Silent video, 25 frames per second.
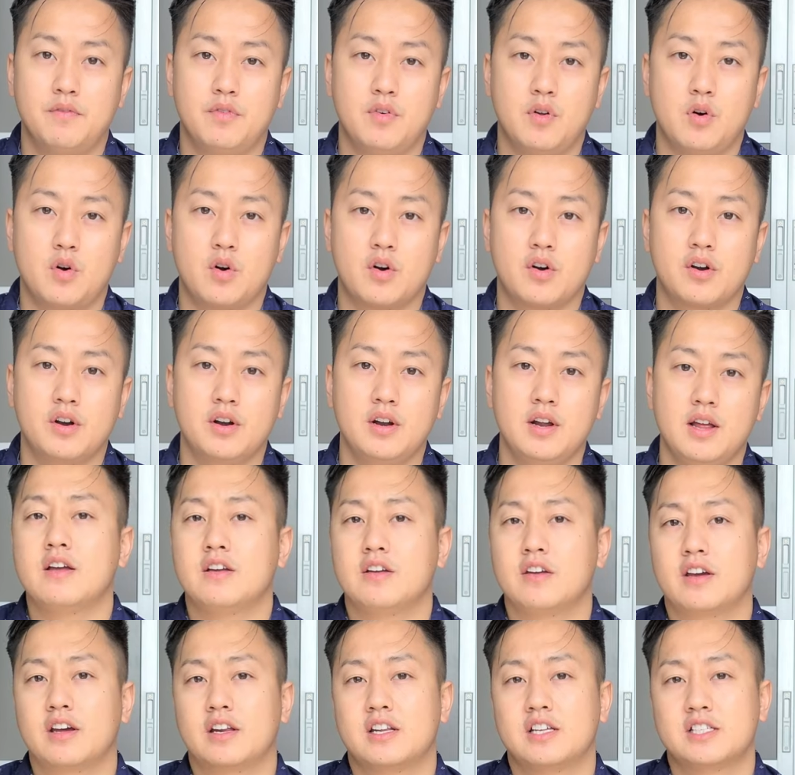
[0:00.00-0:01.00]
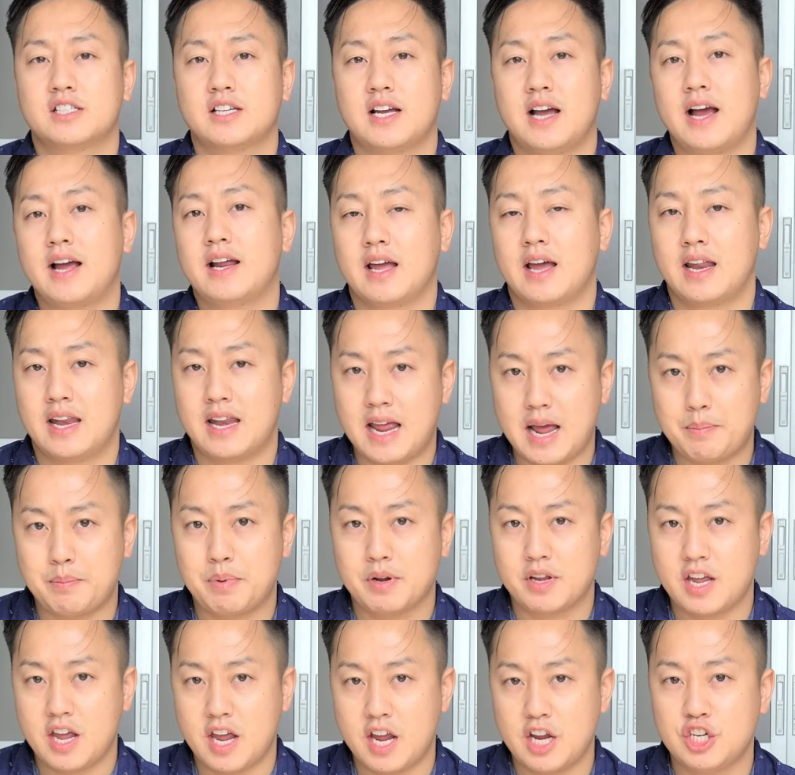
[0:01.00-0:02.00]
floor you're going to sign an
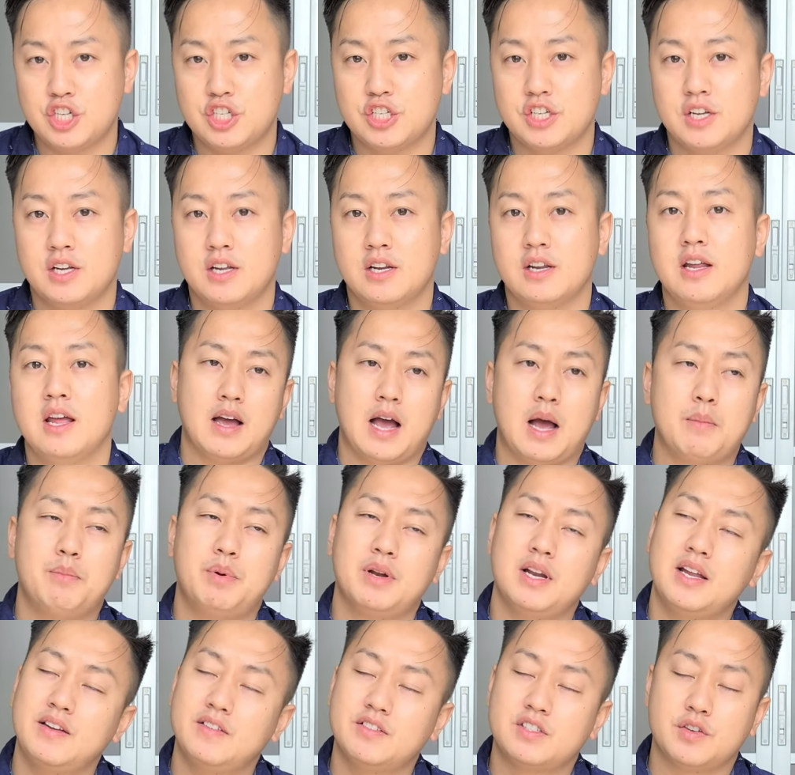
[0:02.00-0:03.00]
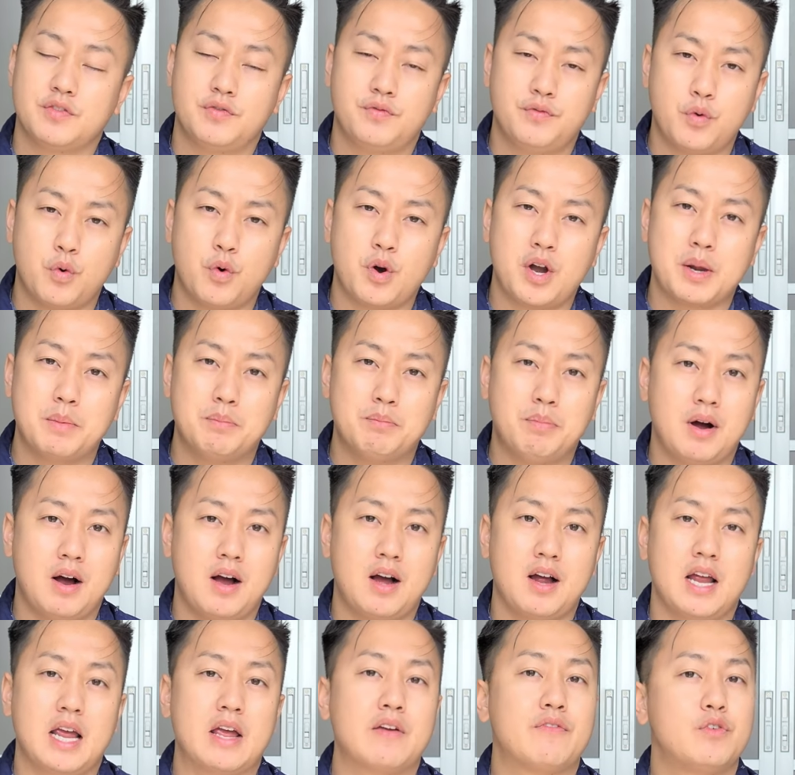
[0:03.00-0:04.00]
application. I believe it's a 40
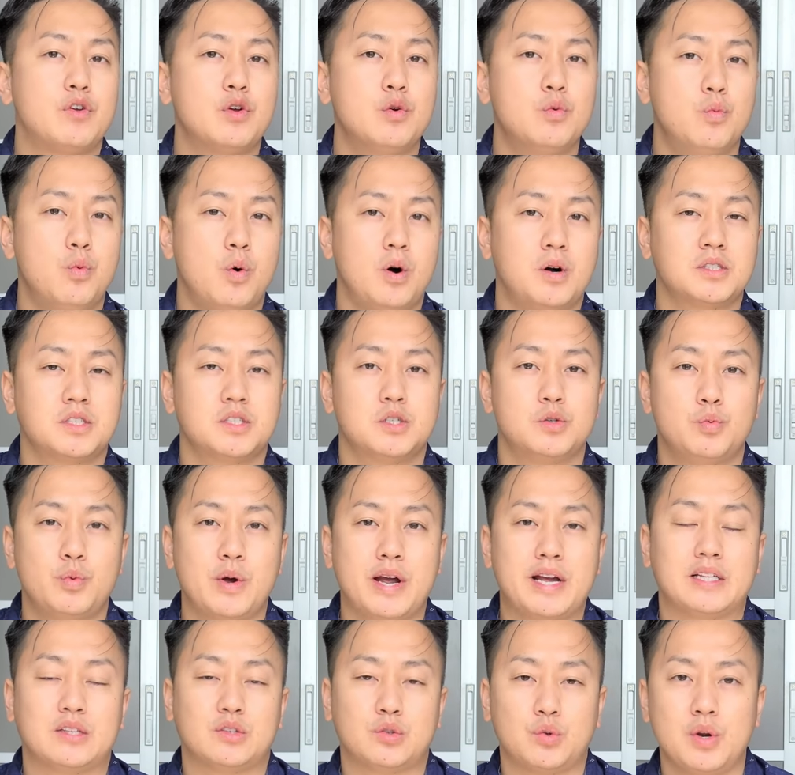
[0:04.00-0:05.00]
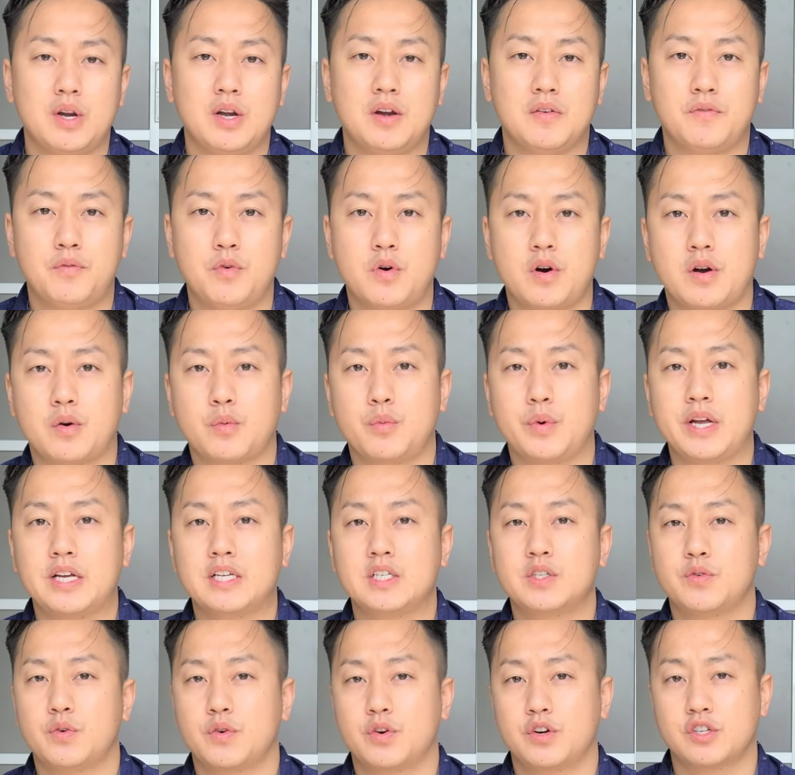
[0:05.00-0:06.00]
baht if you want to wait three to four
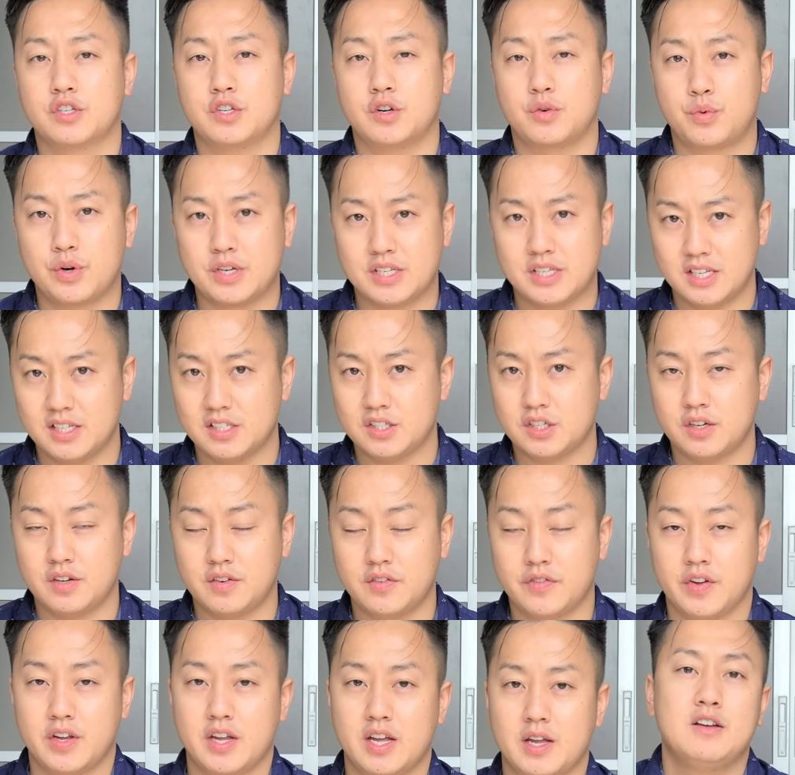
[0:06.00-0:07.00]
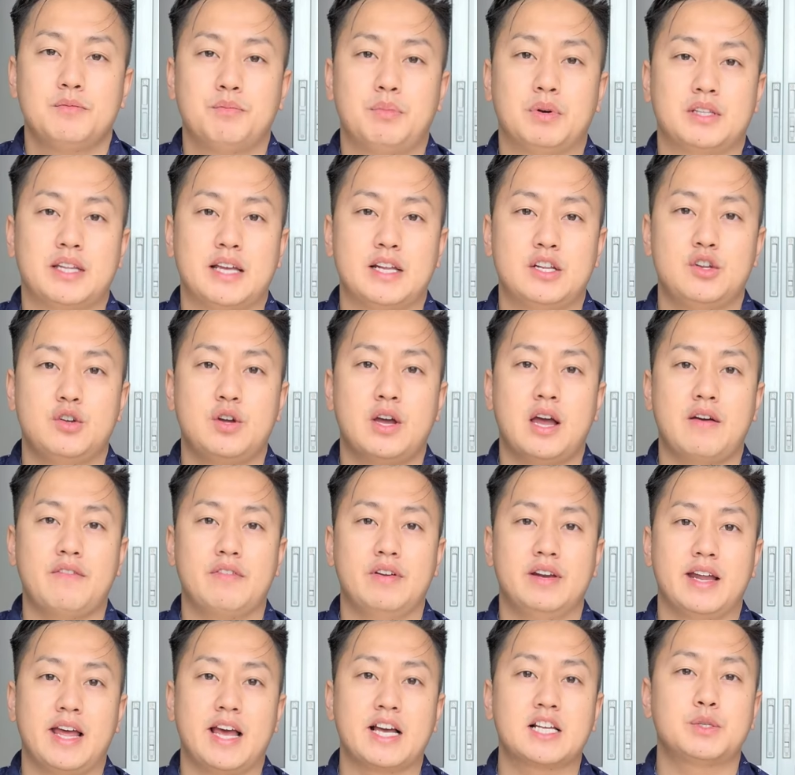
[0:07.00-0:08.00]
weeks for your resident certificate, but they do have
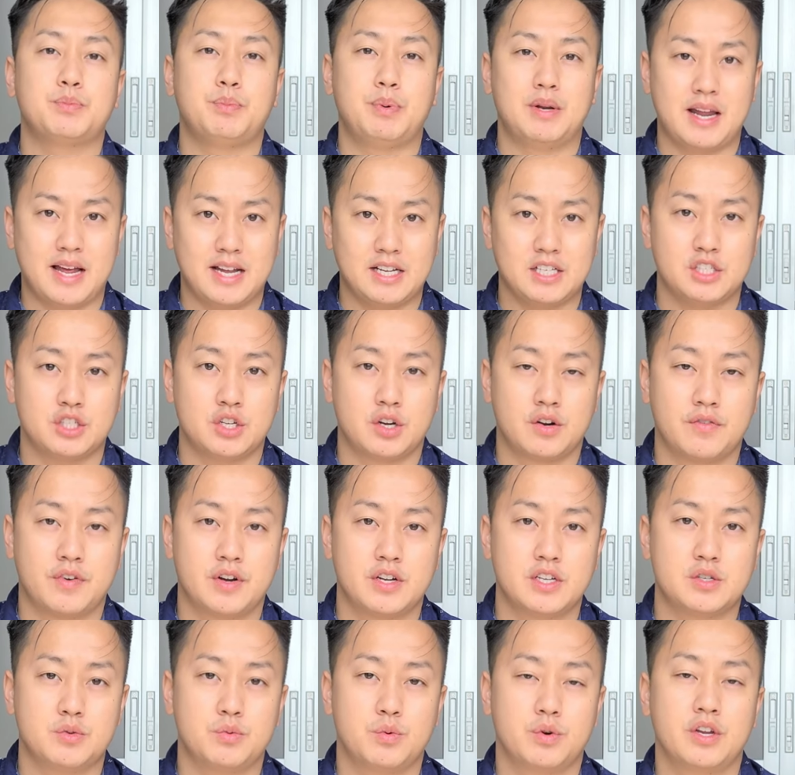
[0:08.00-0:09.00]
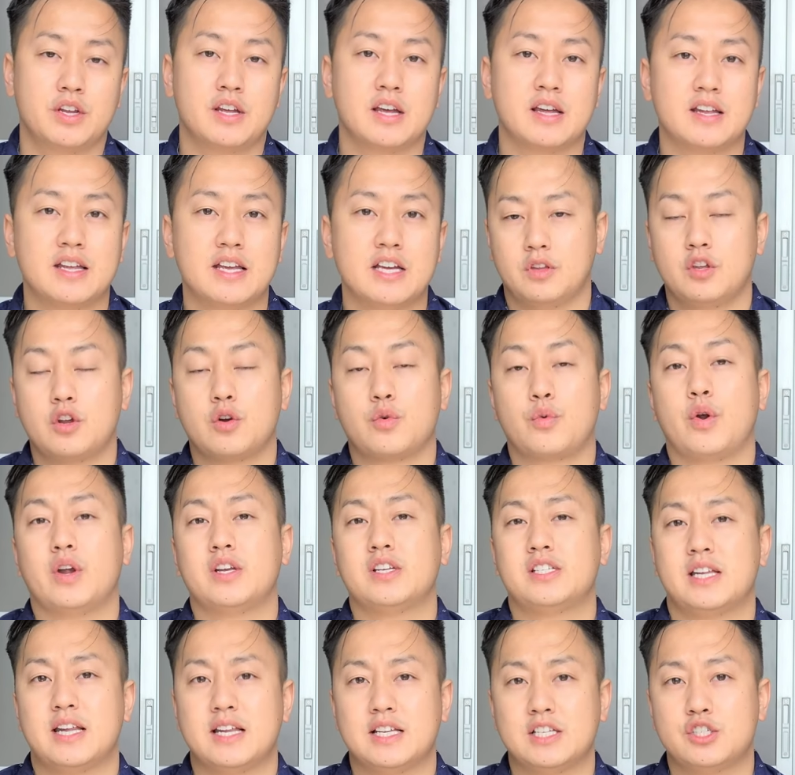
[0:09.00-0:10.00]
an expedite service where you can get your
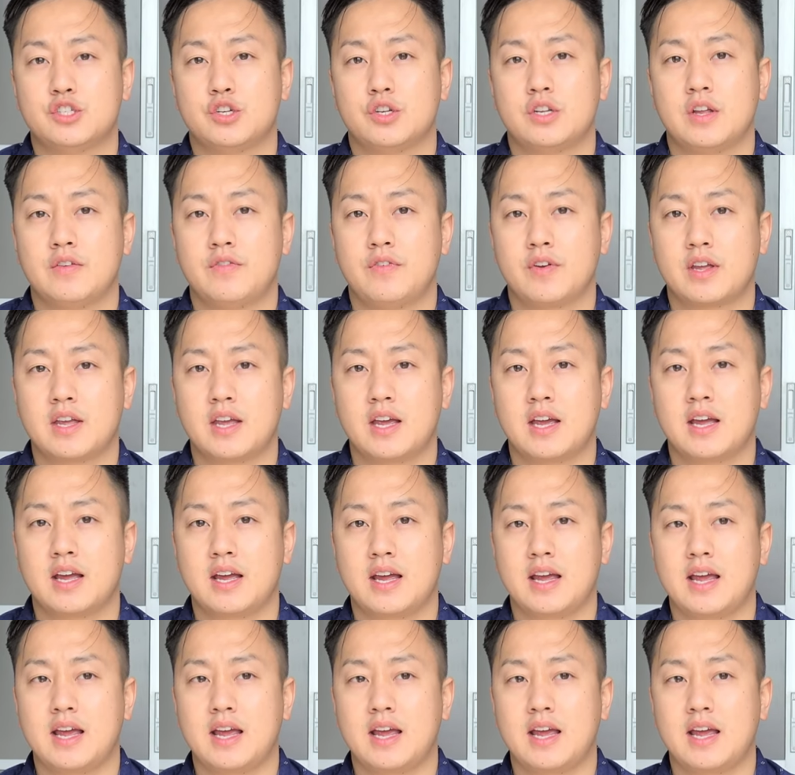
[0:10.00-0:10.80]
resident certificate